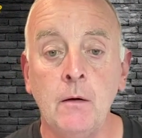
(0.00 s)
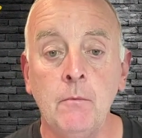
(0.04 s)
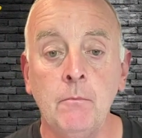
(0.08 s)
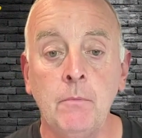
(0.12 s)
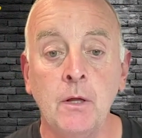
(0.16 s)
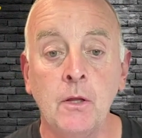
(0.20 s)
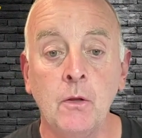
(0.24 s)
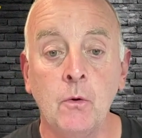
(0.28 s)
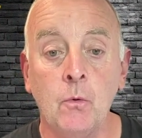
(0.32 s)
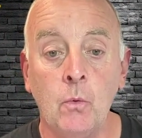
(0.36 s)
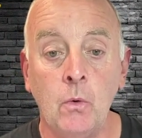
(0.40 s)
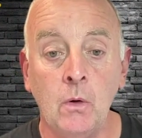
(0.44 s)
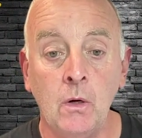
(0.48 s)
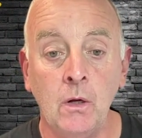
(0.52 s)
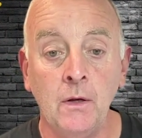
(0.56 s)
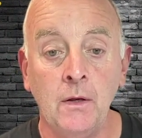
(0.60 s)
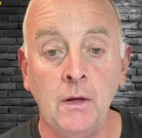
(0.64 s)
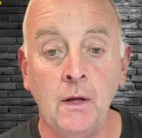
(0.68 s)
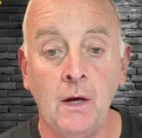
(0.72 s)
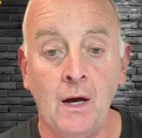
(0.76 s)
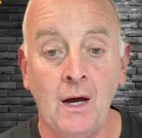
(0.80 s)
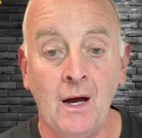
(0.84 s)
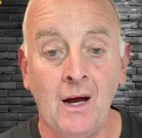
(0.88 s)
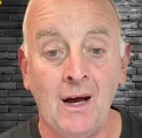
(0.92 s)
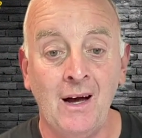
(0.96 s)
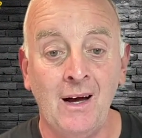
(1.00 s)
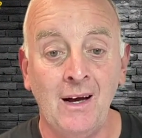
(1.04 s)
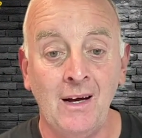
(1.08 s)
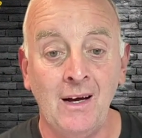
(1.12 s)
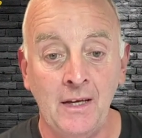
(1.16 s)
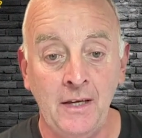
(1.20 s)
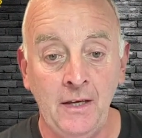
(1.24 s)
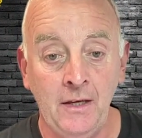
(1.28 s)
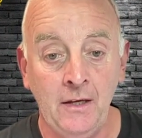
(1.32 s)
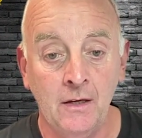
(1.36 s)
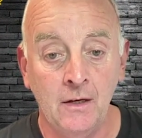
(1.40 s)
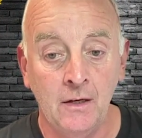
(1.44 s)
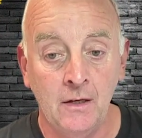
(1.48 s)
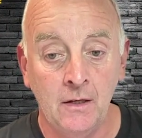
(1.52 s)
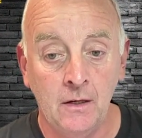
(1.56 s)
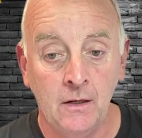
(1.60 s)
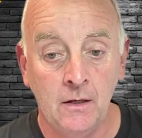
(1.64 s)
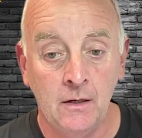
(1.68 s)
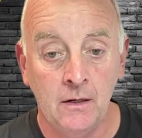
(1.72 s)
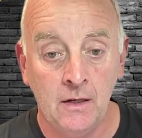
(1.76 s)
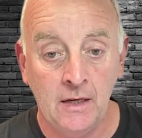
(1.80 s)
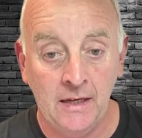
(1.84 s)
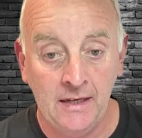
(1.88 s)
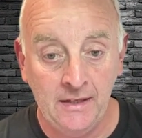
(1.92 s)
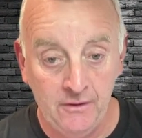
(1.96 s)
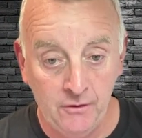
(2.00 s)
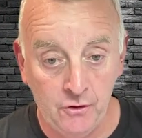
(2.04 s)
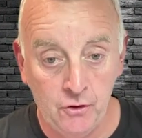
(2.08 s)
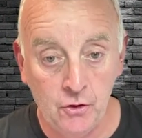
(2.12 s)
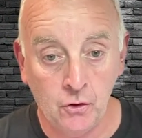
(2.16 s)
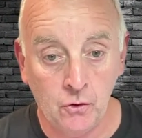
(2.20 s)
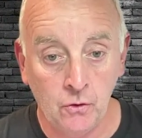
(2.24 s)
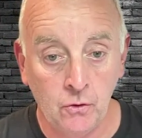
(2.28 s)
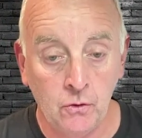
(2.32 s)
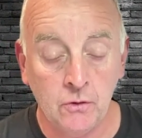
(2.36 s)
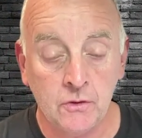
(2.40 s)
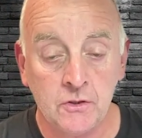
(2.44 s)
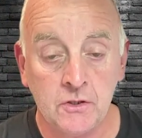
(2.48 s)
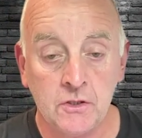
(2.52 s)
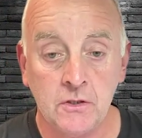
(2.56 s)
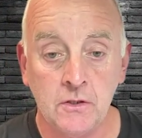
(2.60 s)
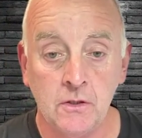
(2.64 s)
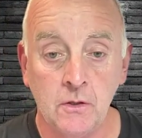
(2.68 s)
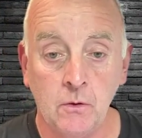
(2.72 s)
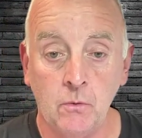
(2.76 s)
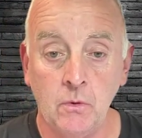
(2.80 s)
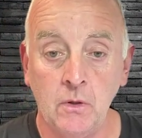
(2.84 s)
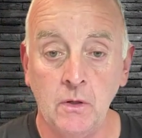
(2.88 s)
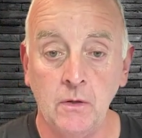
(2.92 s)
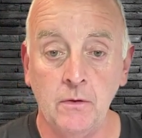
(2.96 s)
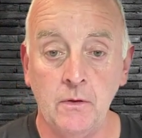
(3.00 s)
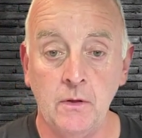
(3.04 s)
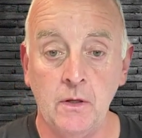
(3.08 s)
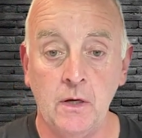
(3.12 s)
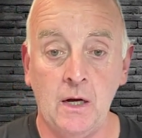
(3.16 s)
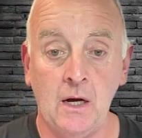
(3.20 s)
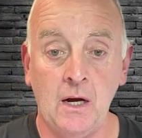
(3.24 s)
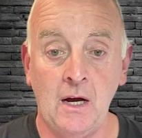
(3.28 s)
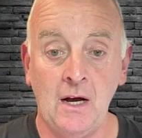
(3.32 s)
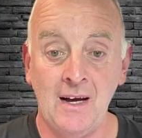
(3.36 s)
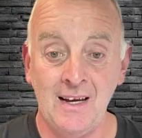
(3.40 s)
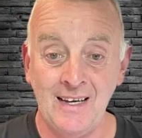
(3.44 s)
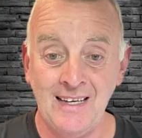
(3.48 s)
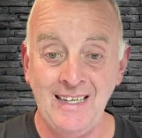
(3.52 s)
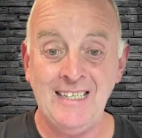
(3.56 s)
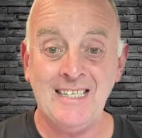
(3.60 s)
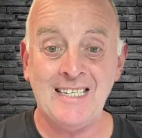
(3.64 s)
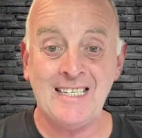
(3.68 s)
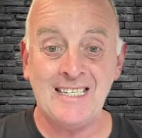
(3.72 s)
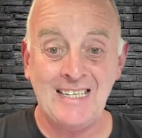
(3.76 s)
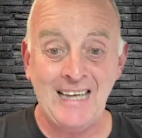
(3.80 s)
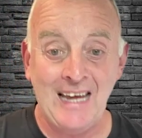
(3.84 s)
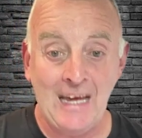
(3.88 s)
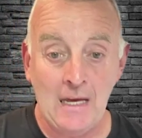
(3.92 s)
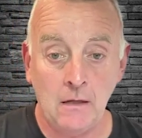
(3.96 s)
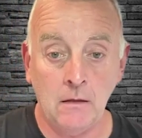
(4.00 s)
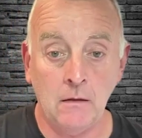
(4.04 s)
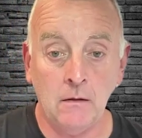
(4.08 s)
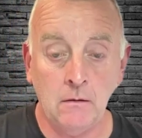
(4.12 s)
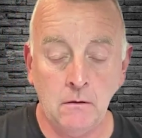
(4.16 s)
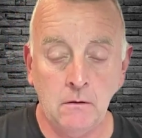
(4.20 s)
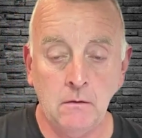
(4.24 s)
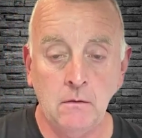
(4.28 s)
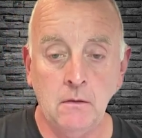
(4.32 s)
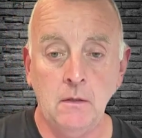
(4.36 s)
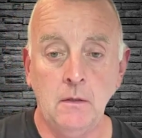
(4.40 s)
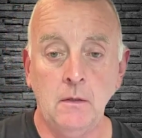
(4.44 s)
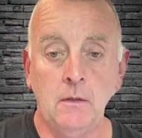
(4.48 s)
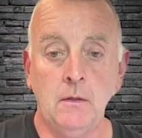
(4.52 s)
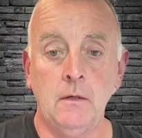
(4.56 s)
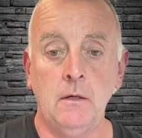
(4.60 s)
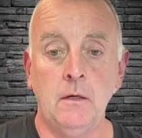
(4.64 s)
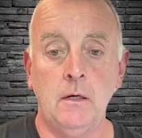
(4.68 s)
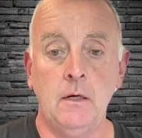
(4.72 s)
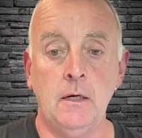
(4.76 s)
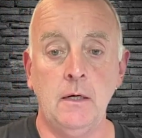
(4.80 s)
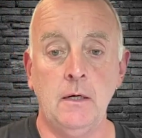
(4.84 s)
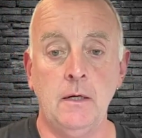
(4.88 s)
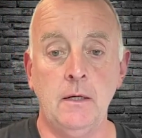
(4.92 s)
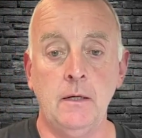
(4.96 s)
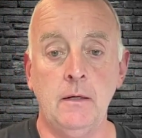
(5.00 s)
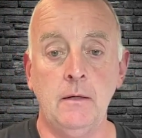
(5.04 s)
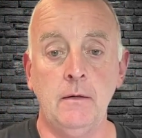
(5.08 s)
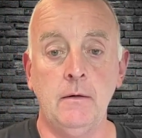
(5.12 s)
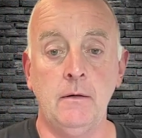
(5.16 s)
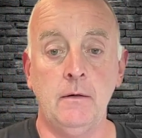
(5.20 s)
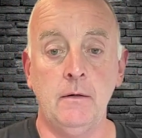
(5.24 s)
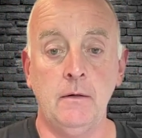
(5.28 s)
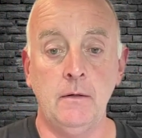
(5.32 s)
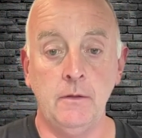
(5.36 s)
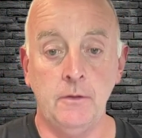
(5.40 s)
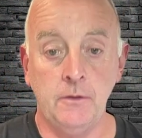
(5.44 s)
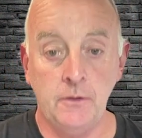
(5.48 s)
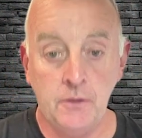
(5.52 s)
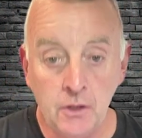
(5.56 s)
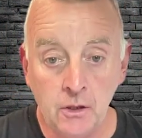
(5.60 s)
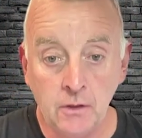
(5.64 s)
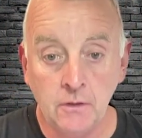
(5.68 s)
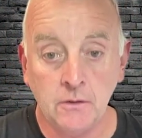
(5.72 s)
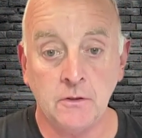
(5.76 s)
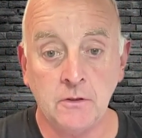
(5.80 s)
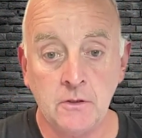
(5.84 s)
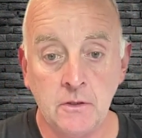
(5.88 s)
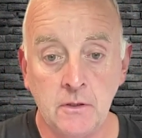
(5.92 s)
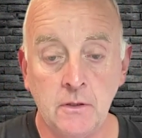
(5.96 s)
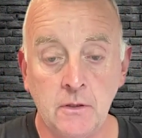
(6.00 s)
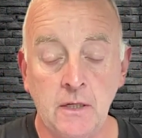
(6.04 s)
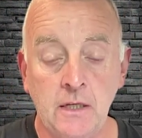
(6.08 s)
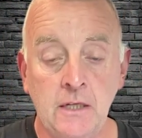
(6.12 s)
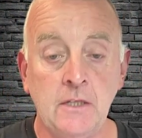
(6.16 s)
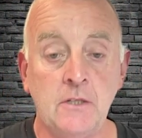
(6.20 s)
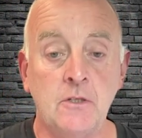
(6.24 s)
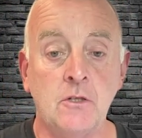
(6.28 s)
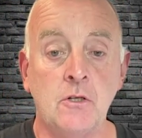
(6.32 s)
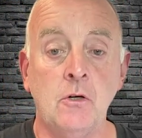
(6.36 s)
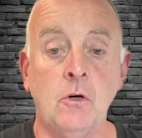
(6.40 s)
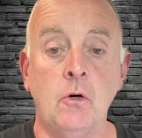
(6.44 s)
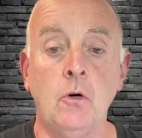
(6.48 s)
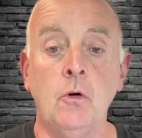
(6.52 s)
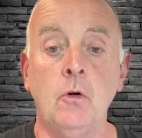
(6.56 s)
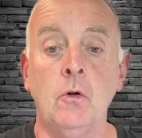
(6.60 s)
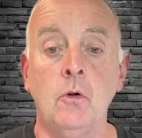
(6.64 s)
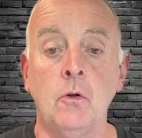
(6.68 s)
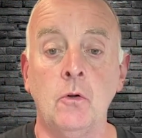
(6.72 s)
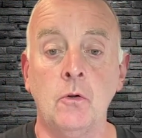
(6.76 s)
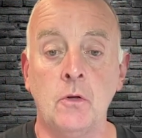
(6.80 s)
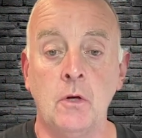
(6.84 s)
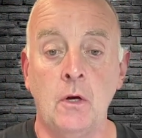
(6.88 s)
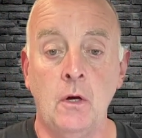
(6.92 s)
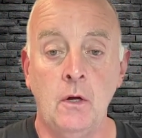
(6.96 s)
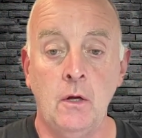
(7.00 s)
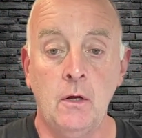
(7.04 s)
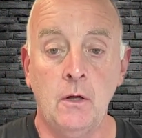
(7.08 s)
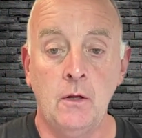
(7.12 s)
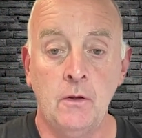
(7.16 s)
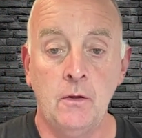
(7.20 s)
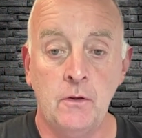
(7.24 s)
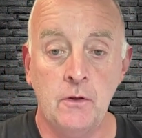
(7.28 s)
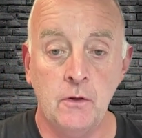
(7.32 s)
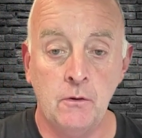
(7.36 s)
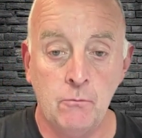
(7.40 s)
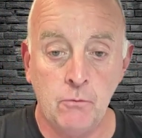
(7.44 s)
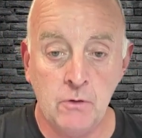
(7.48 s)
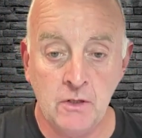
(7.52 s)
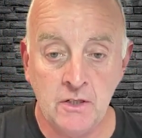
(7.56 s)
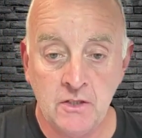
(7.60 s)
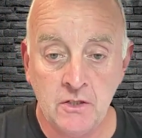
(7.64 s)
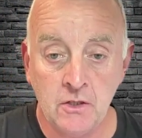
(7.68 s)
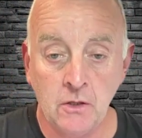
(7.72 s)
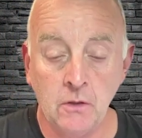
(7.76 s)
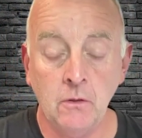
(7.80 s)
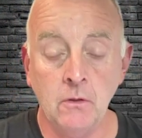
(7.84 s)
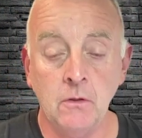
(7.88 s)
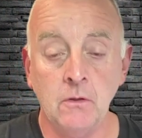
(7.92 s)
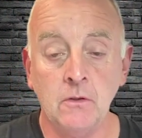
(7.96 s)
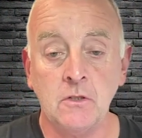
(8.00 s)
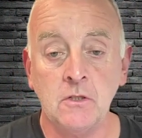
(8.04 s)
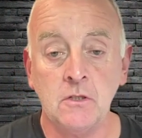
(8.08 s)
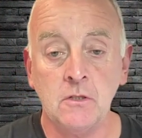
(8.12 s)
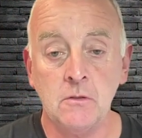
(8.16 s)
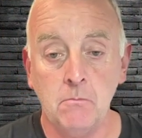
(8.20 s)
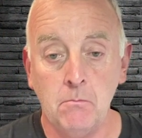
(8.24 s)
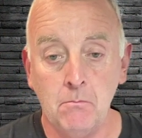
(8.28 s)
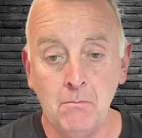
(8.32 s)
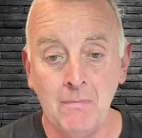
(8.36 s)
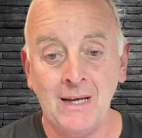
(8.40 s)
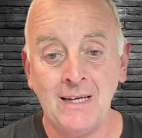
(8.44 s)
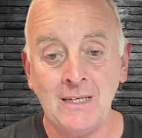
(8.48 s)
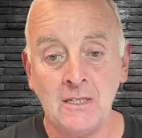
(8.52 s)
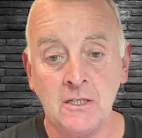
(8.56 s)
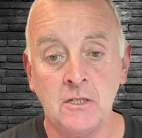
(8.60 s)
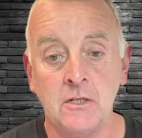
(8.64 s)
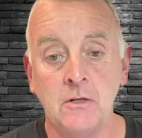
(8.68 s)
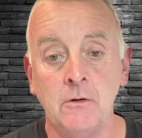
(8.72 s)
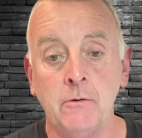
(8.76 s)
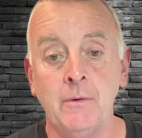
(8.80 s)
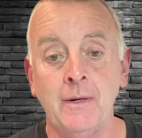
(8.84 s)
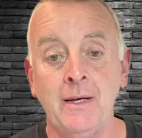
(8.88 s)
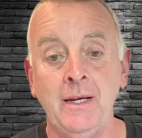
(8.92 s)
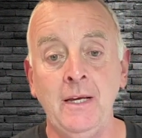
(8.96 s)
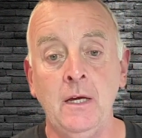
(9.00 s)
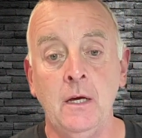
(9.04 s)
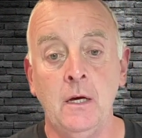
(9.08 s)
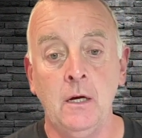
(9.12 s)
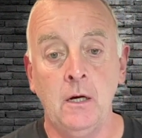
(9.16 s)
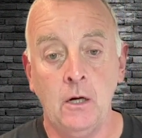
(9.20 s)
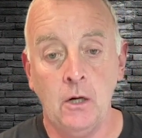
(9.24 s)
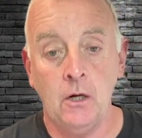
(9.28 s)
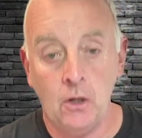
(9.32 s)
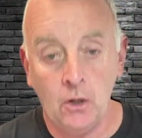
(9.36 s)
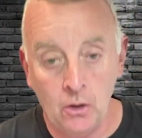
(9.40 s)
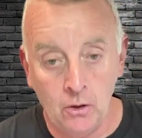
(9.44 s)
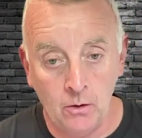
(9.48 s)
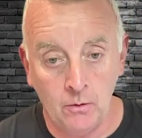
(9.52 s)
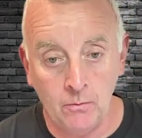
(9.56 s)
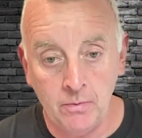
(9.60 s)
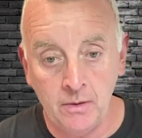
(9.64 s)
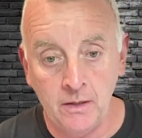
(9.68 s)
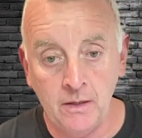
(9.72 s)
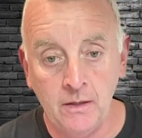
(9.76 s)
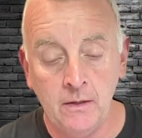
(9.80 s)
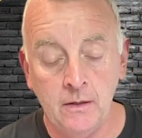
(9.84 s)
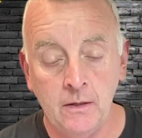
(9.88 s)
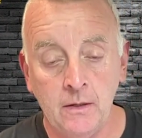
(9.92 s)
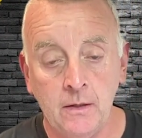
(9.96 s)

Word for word: But the one I endorse, the one that I sell, uh, does. It's called the Results Mastery Hub.